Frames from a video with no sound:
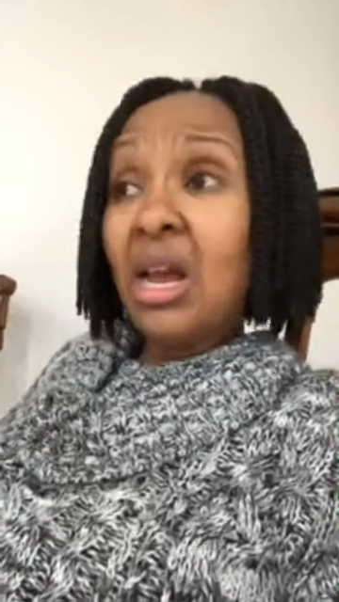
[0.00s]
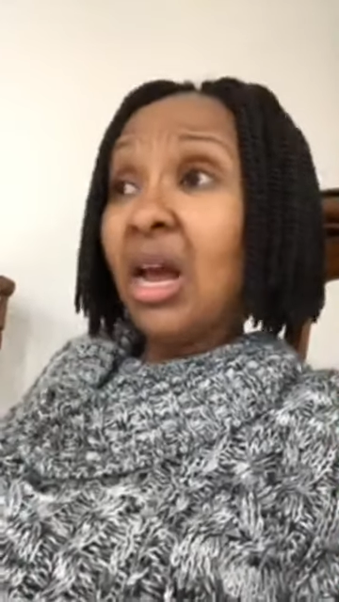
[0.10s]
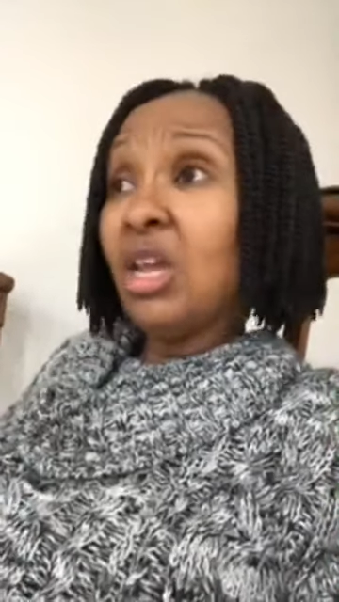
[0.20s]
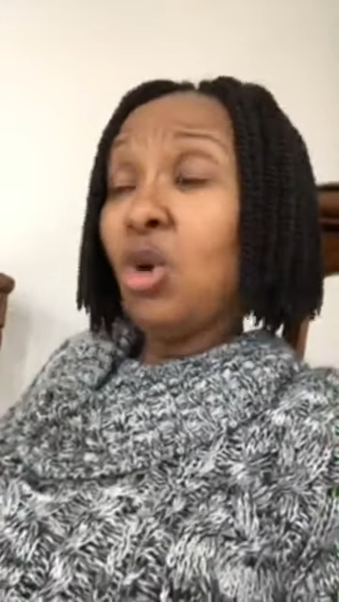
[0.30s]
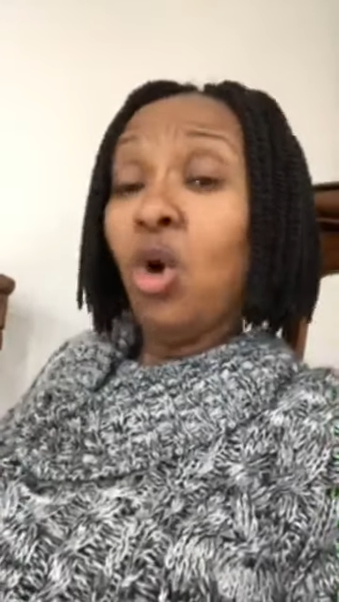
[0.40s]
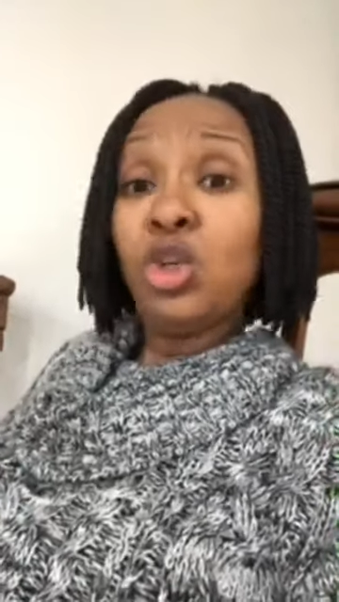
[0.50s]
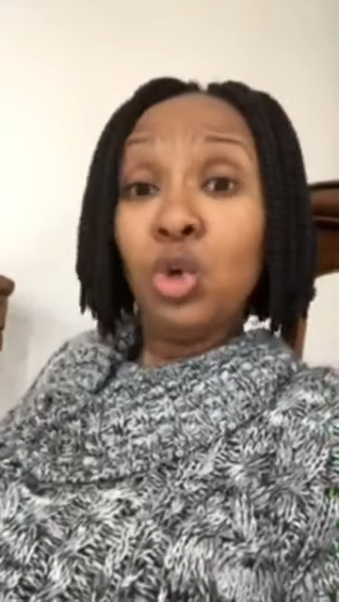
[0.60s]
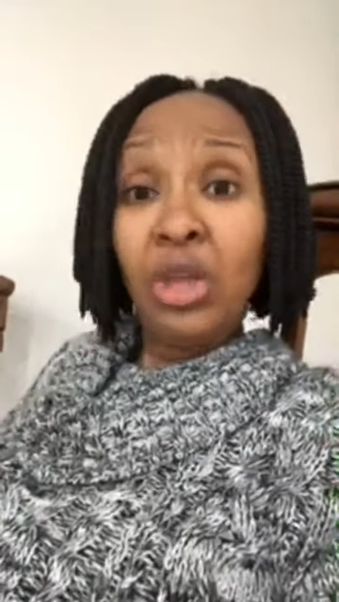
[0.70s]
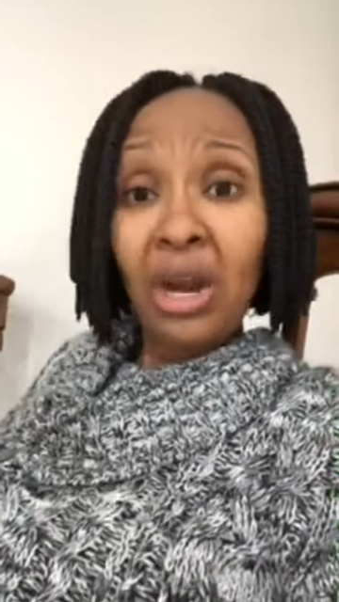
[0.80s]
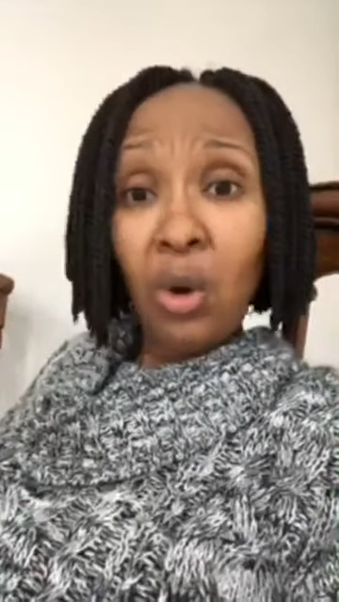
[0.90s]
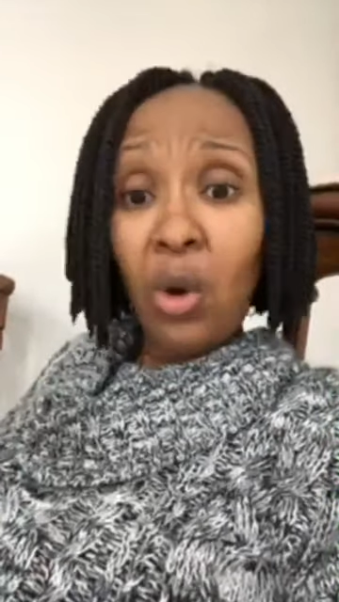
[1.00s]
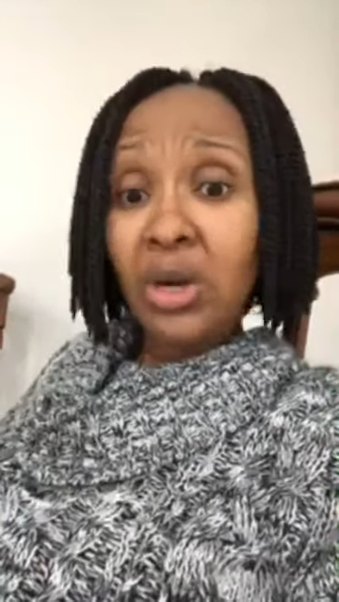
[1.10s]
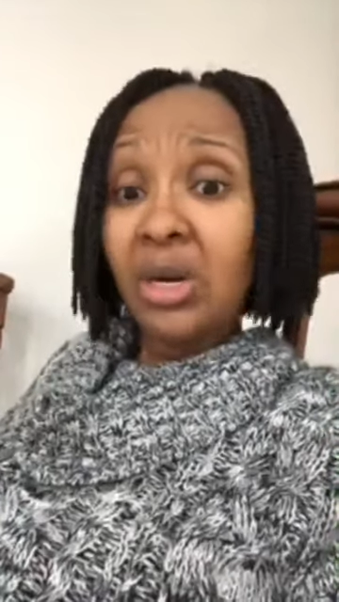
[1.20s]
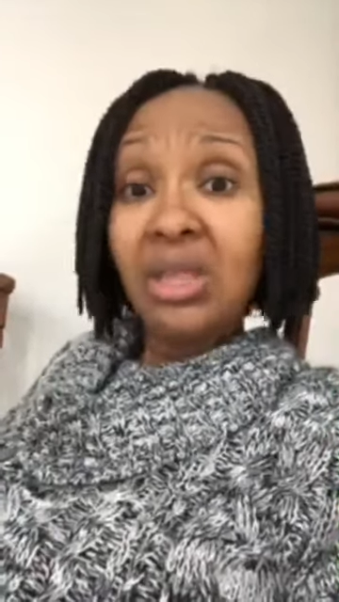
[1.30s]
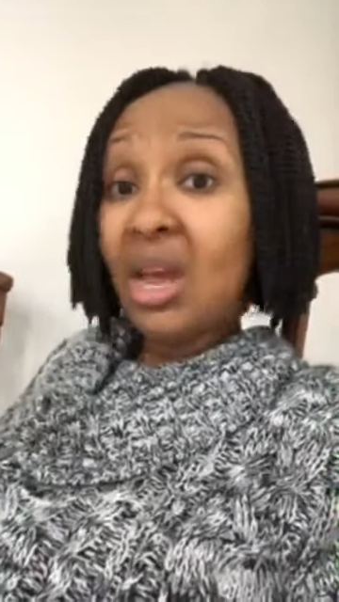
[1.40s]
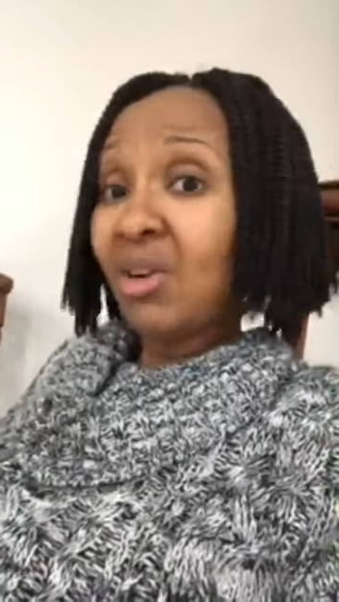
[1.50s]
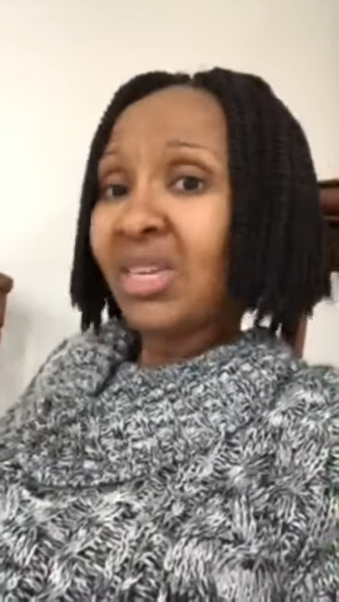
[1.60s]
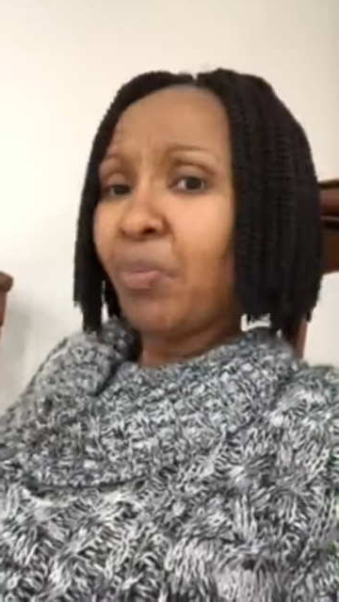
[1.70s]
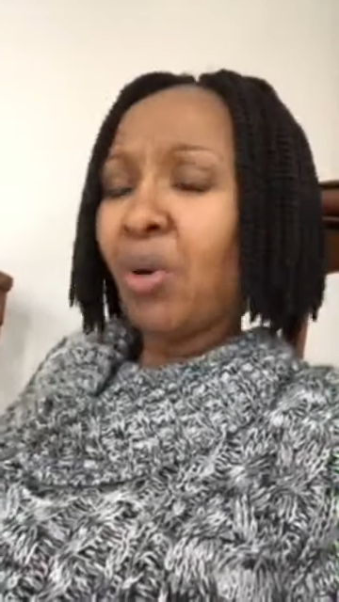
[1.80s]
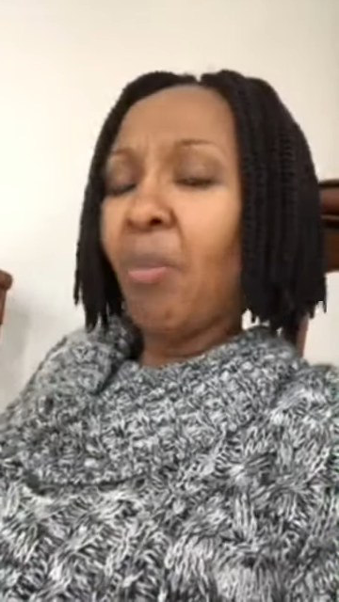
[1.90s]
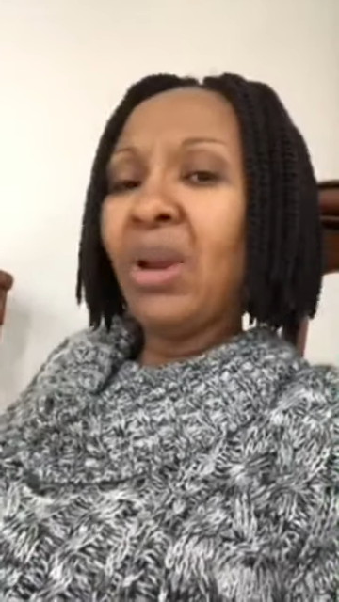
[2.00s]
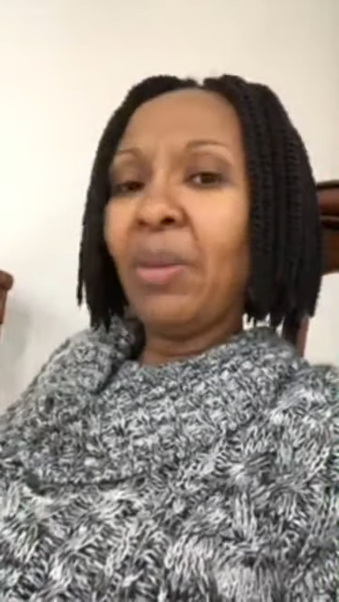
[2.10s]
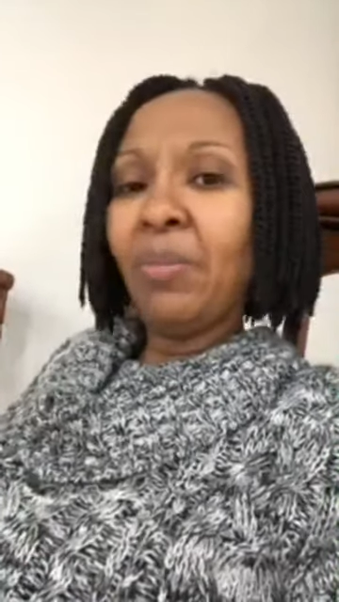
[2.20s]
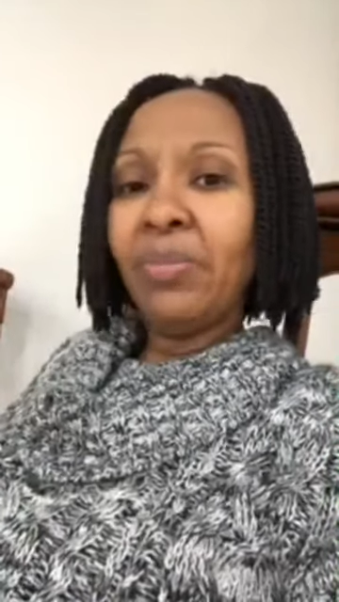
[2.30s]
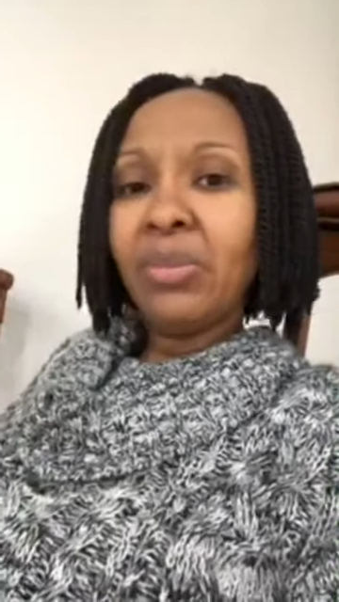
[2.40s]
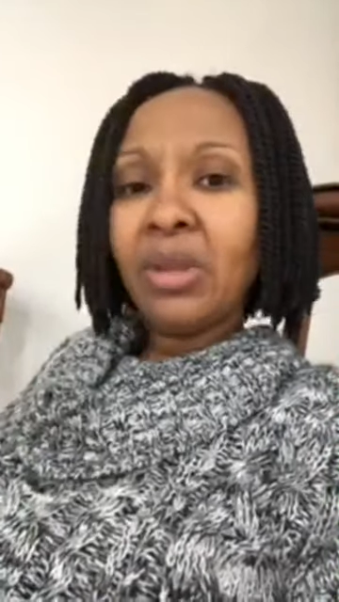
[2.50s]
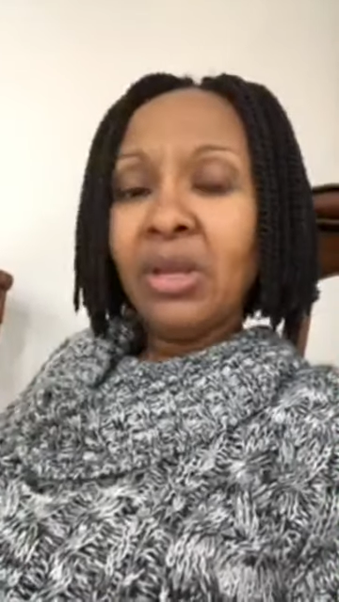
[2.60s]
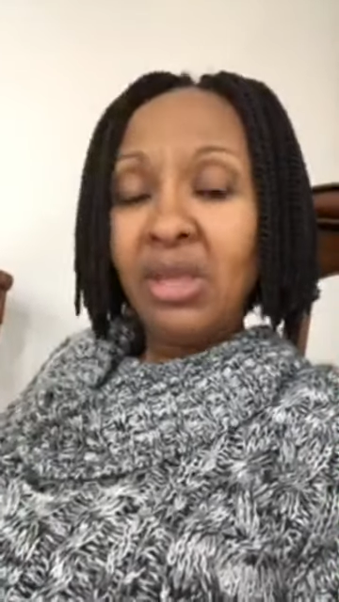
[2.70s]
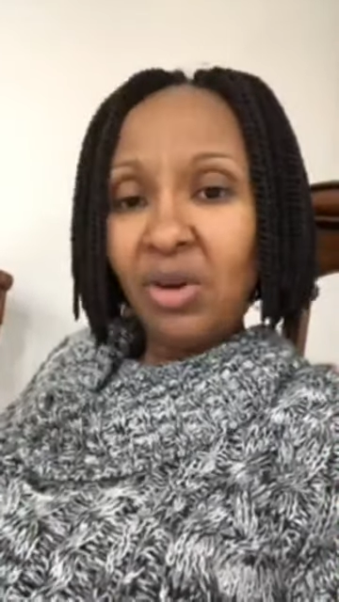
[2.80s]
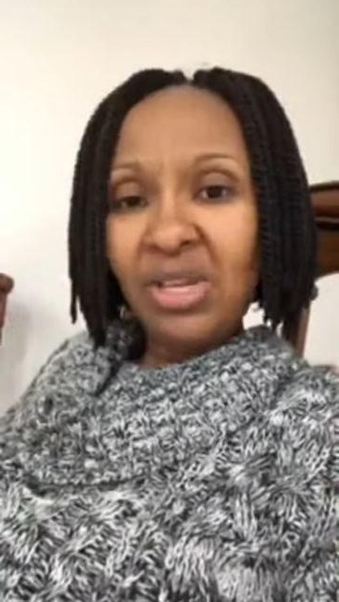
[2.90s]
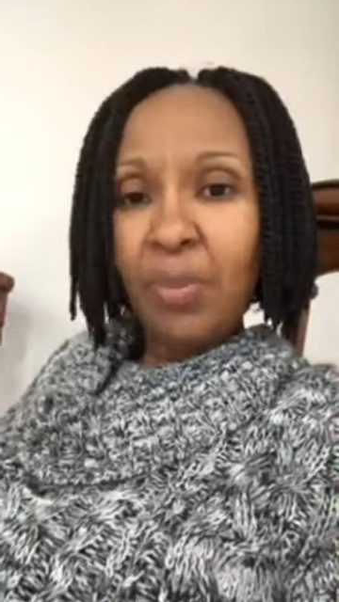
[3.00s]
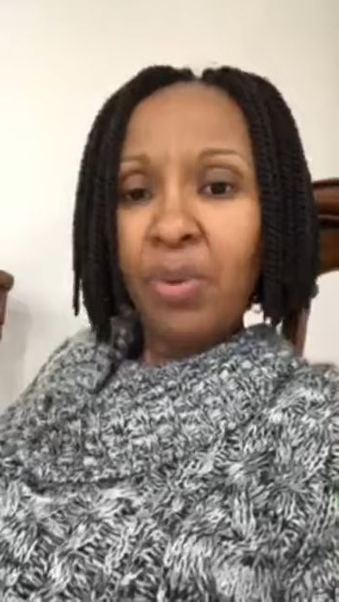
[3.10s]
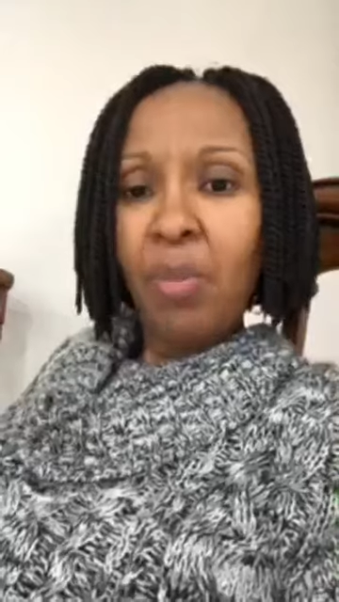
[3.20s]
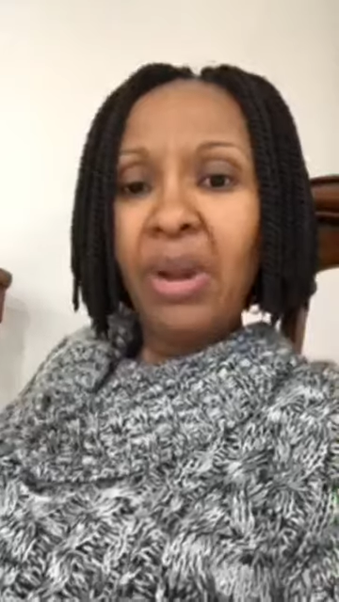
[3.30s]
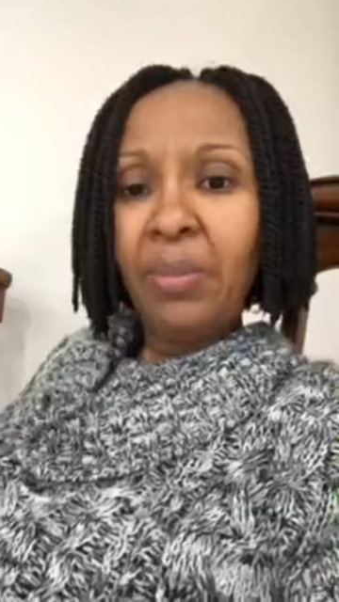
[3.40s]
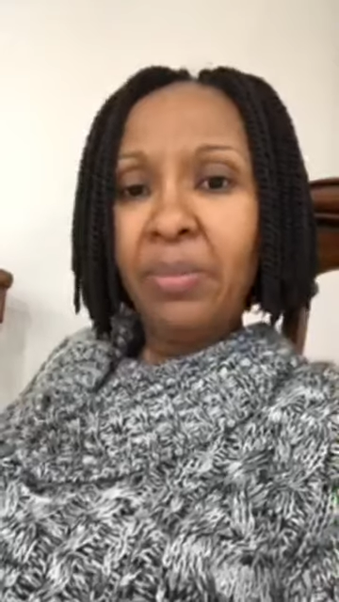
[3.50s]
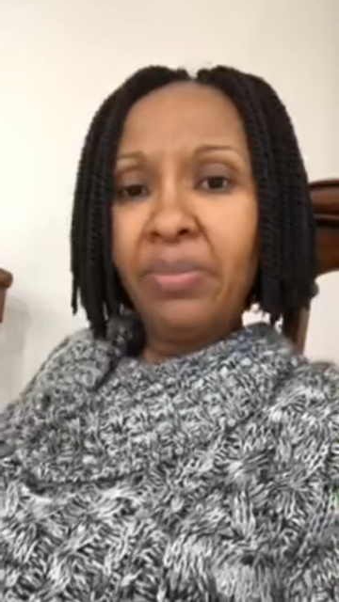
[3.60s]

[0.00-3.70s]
you know, to the Lord, there is a problem. There is a problem.